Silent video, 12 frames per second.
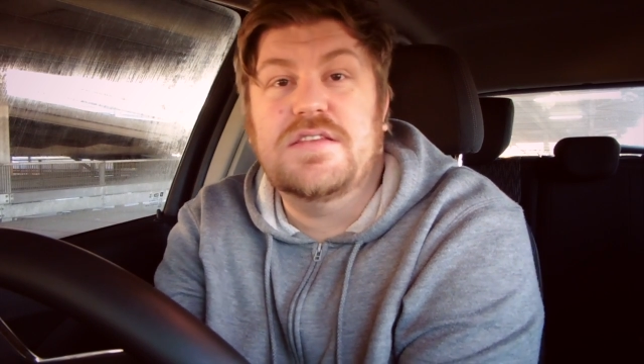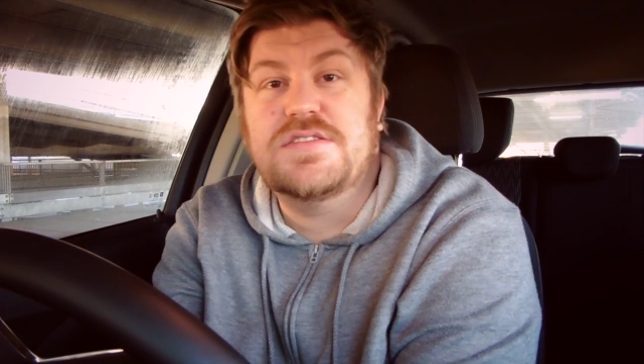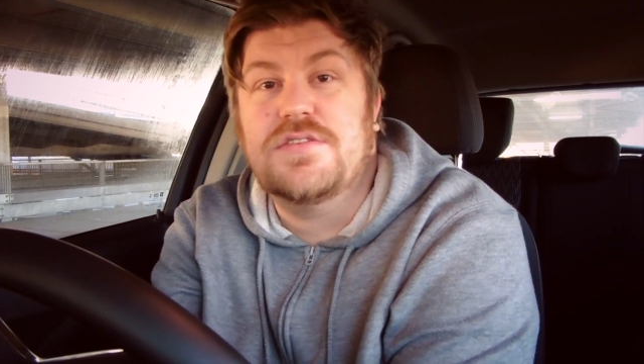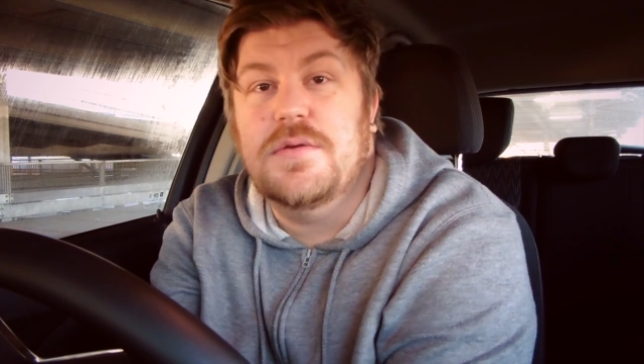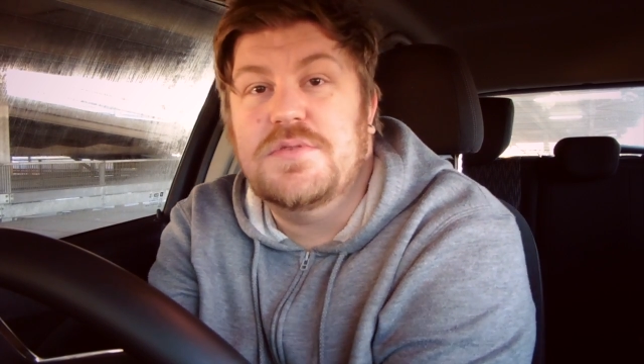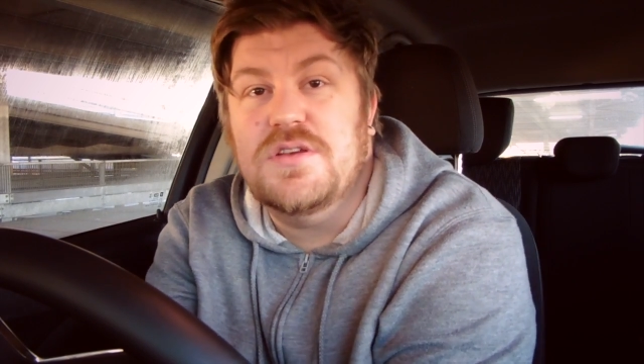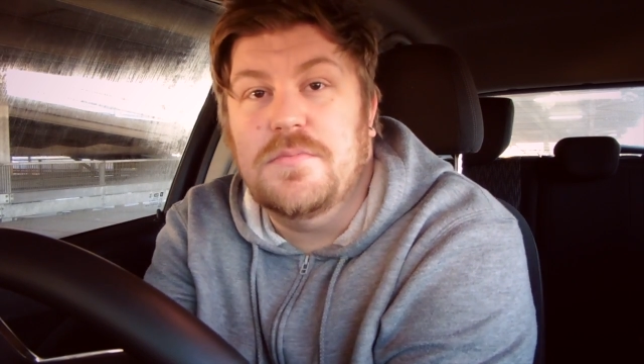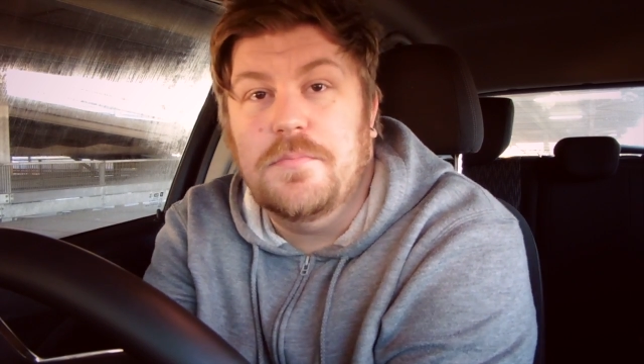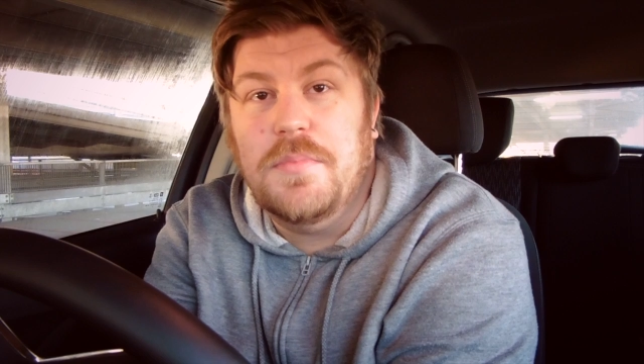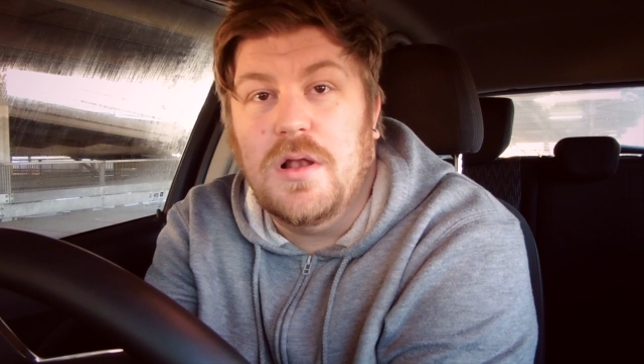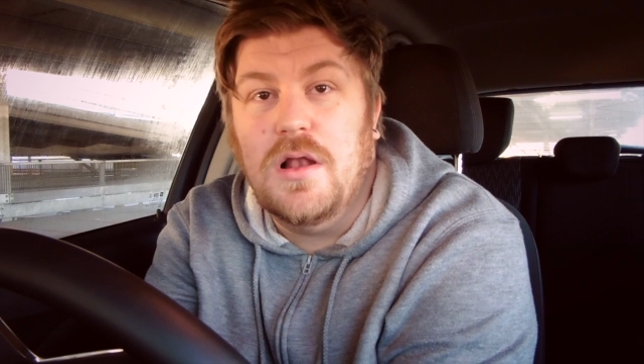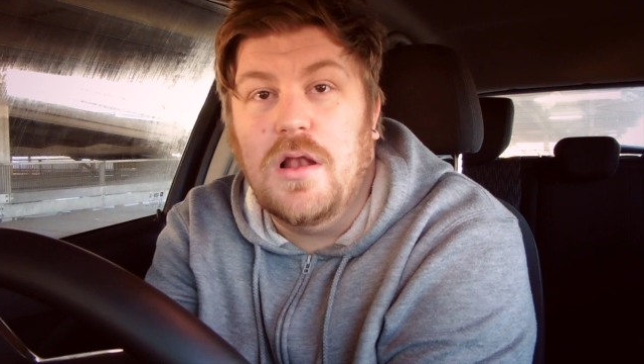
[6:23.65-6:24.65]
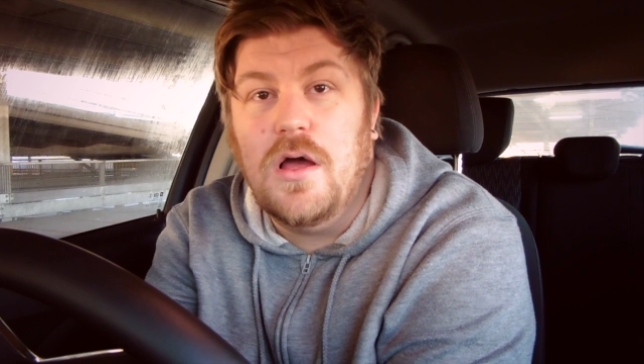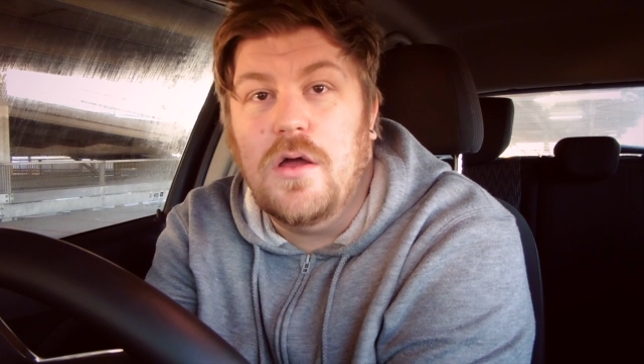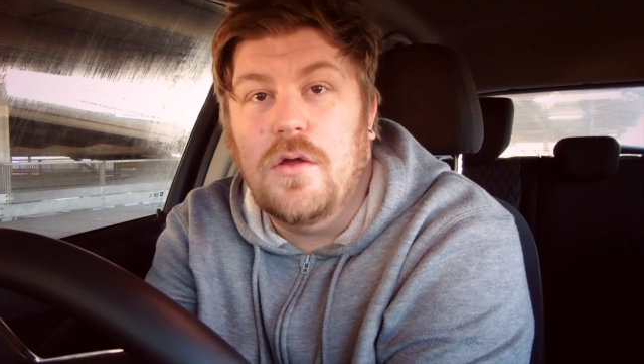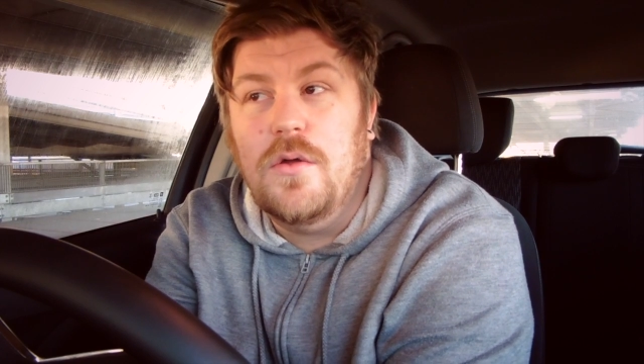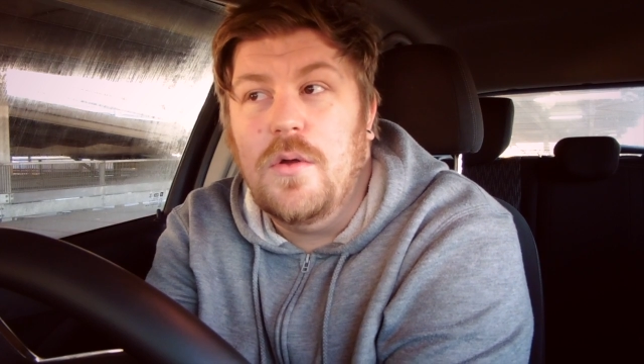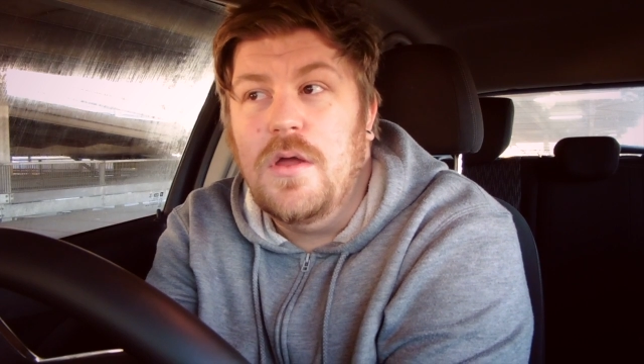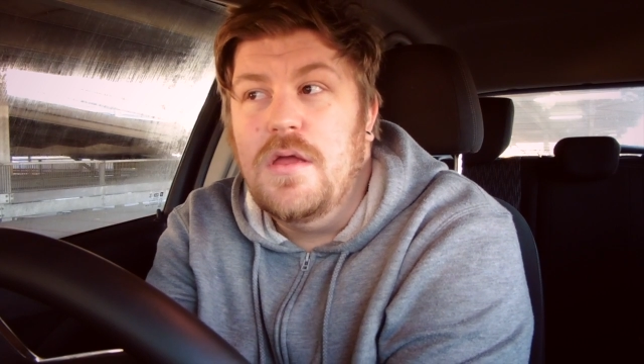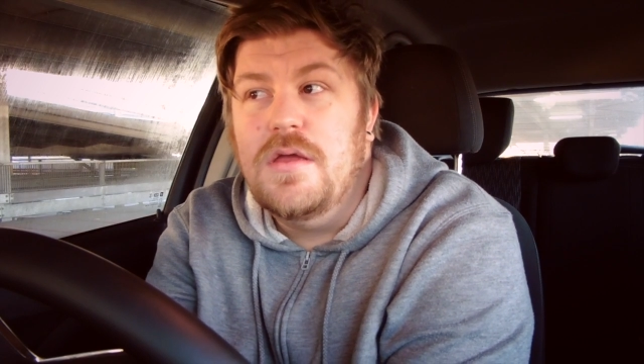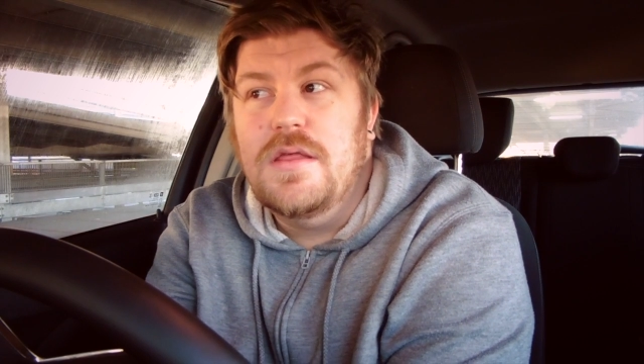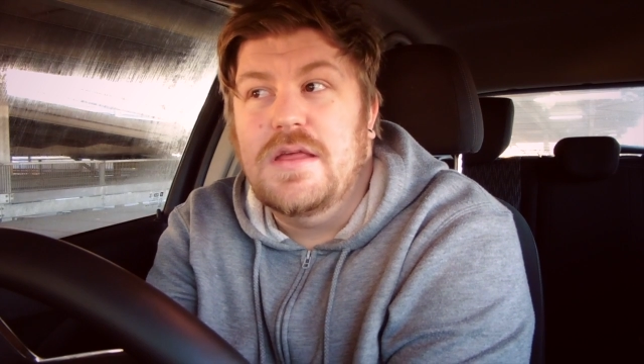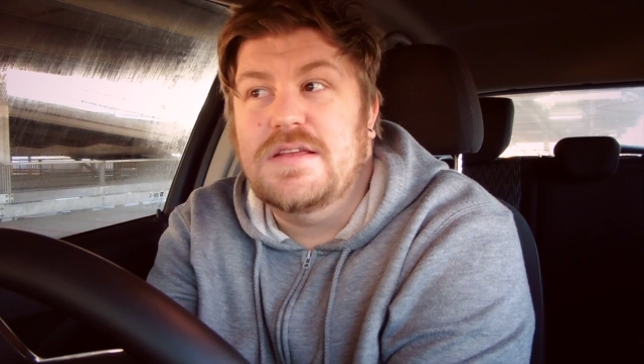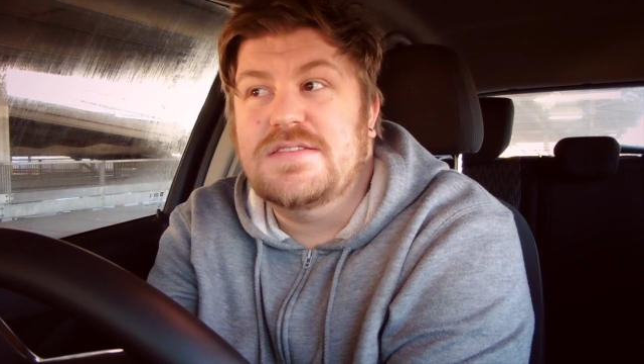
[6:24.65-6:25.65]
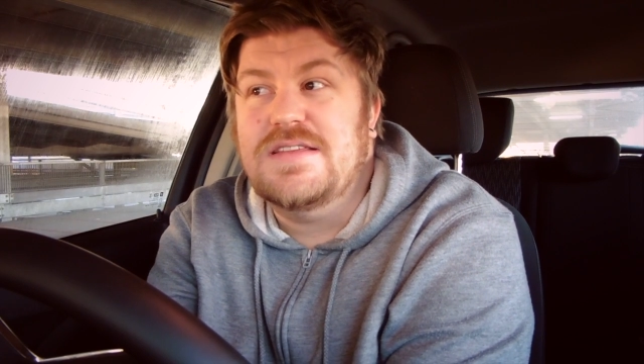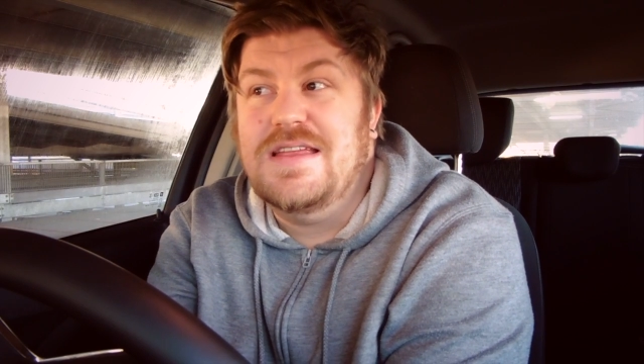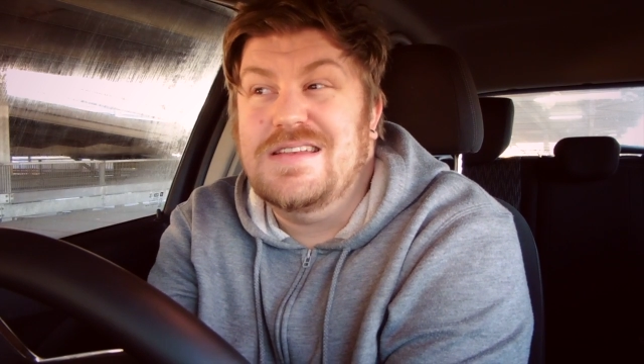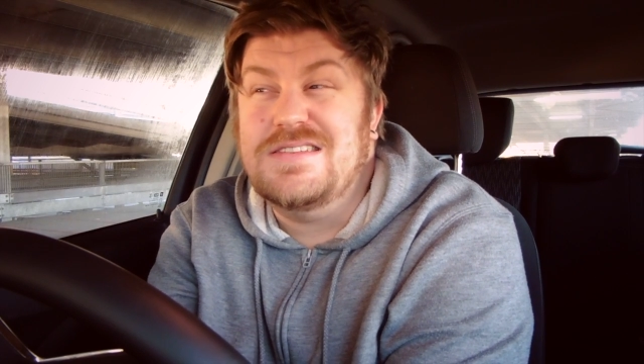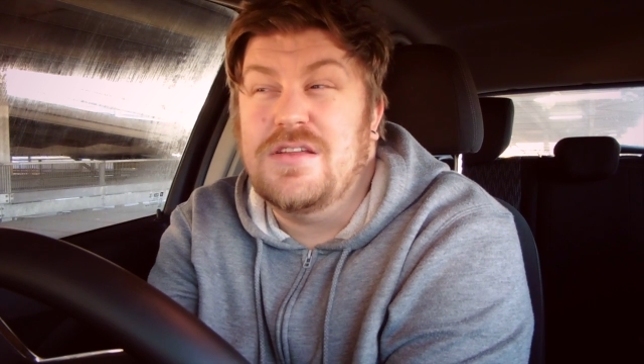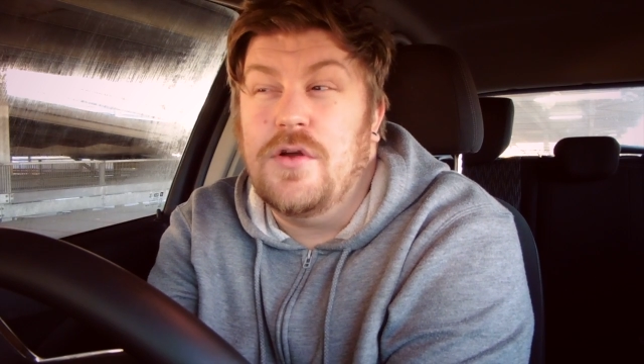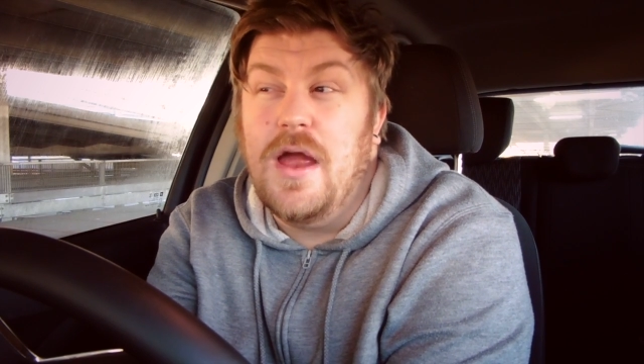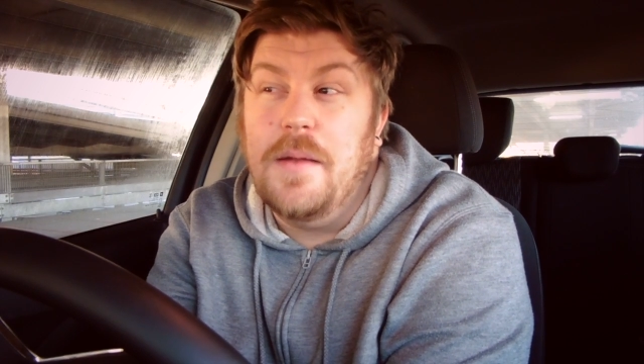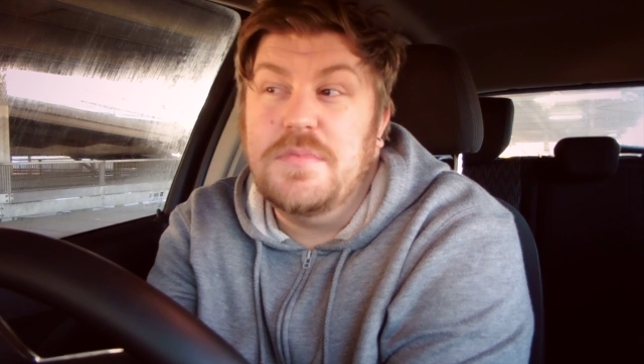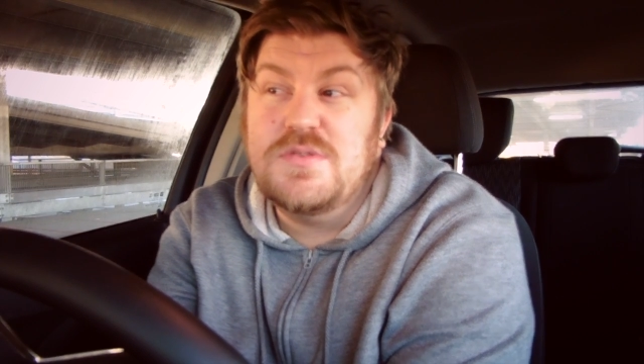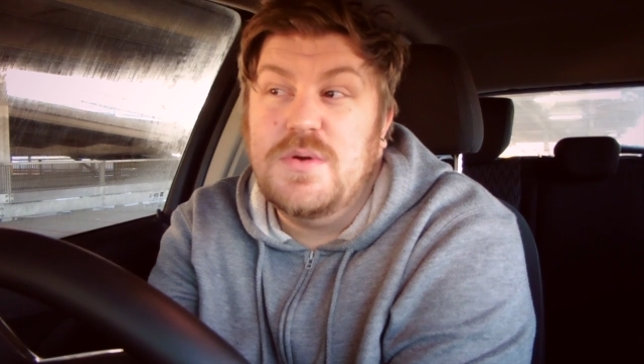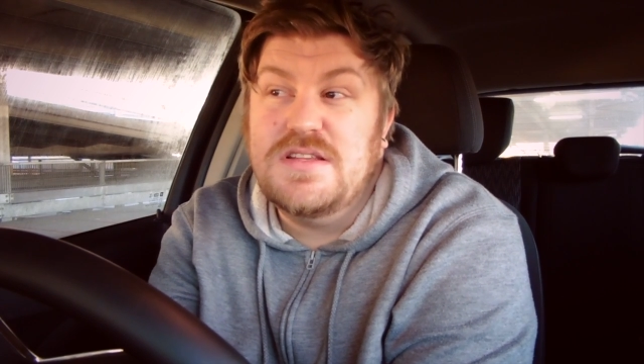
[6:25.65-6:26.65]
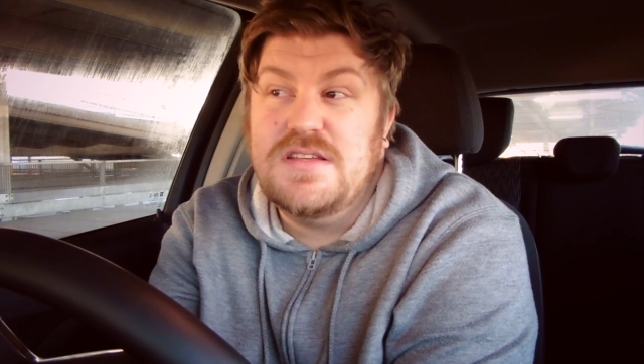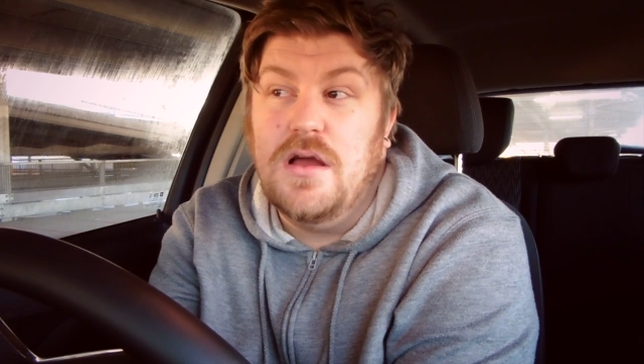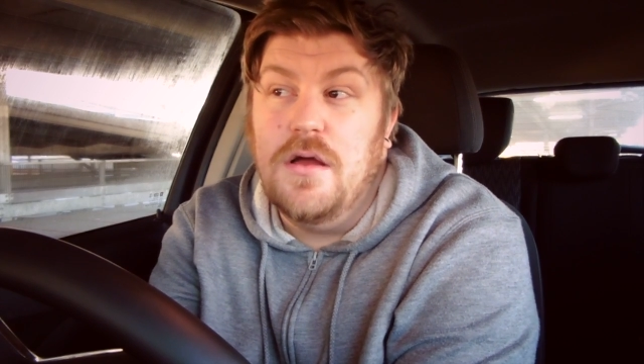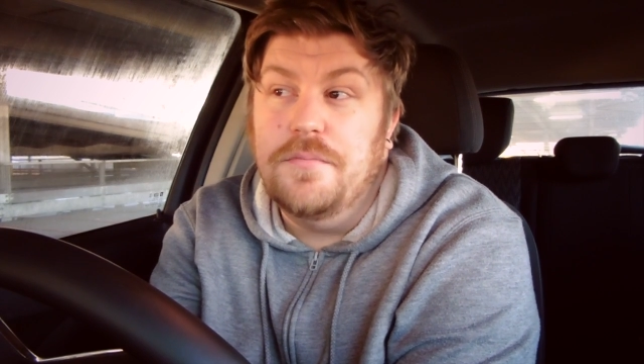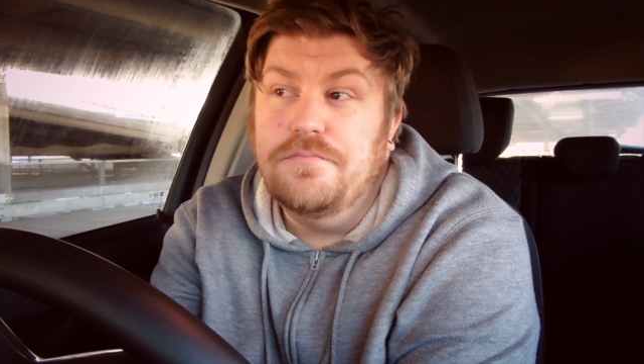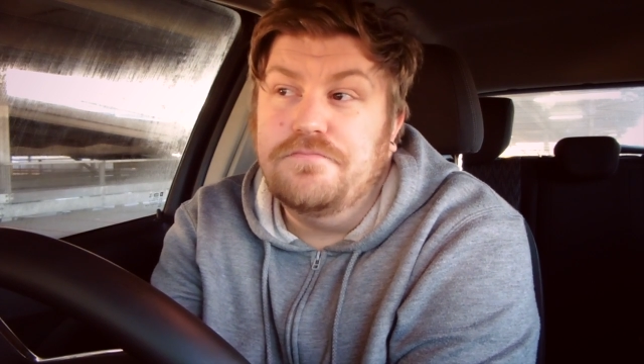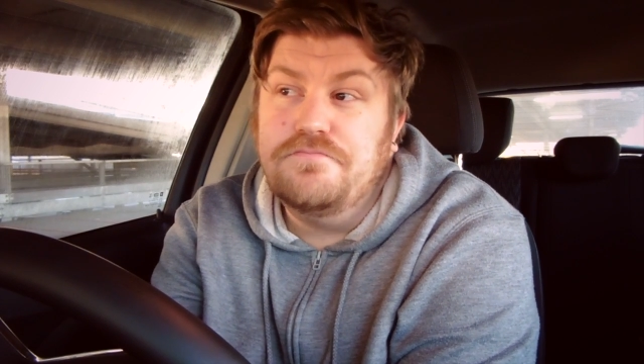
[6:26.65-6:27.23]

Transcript: description below. There's Instagram, Twitter.